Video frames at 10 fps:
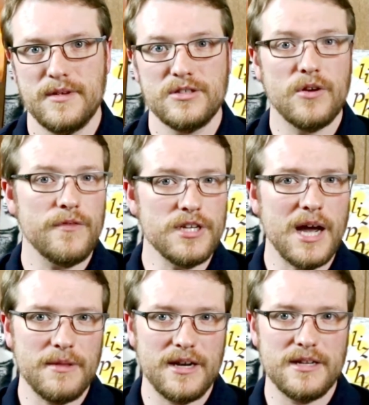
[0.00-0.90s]
So if you
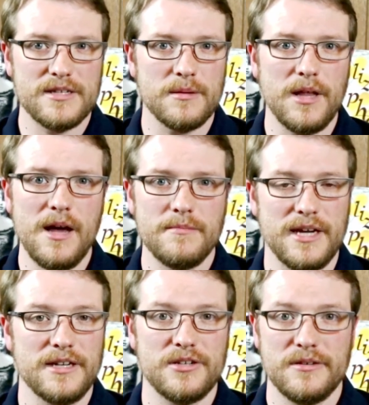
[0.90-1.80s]
type that into Sublime
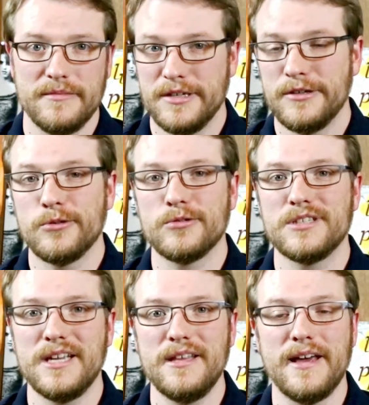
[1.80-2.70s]
Text, you'll
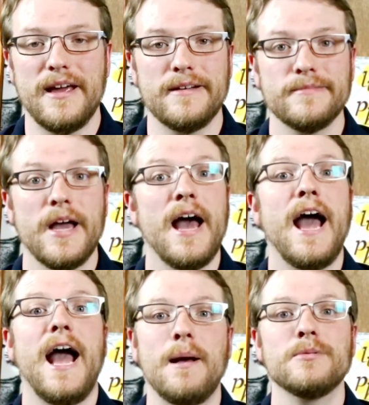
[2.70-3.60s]
see that
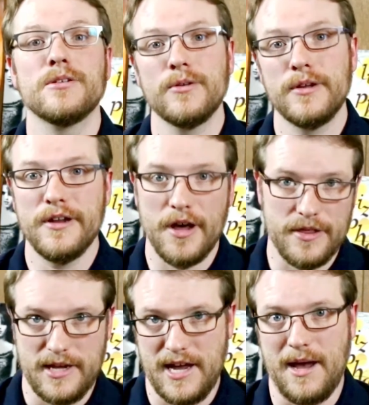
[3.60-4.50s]
absolutely
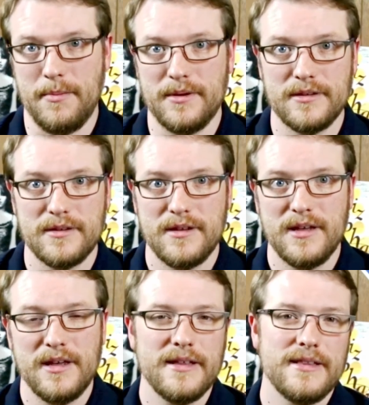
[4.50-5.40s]
nothing happened.
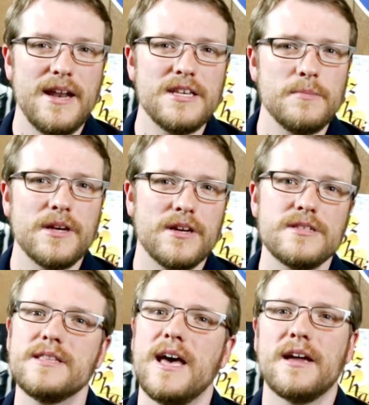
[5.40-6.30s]
That is
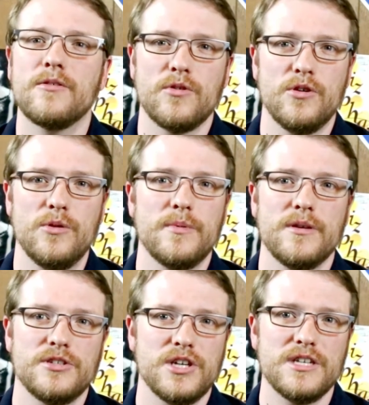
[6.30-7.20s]
because that group
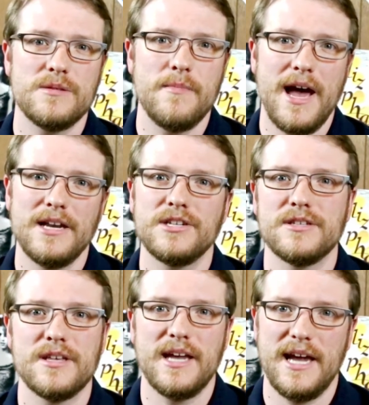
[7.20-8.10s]
just
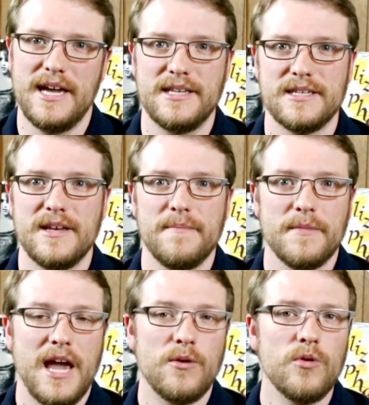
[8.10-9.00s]
matches the case,
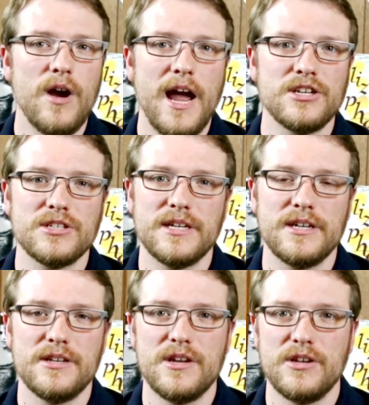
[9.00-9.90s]
and we're
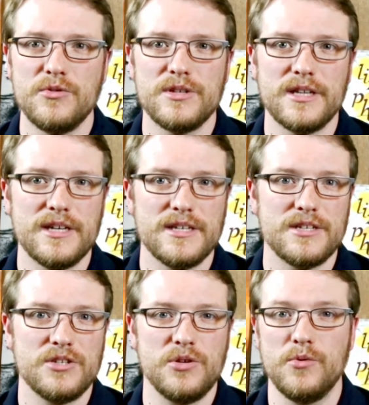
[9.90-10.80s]
actually using
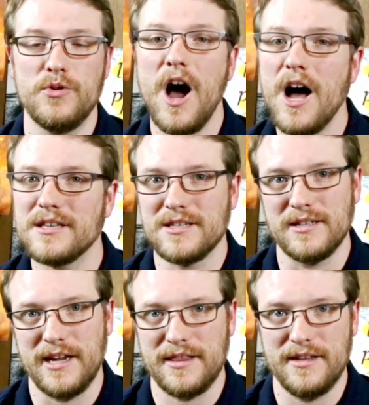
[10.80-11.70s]
this to not
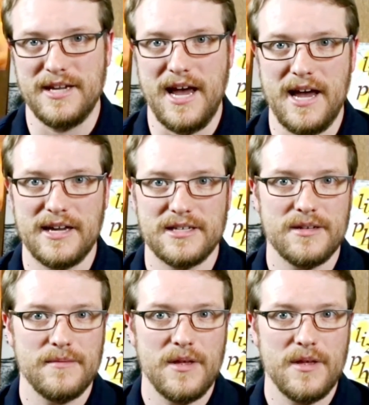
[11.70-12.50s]
select the tags.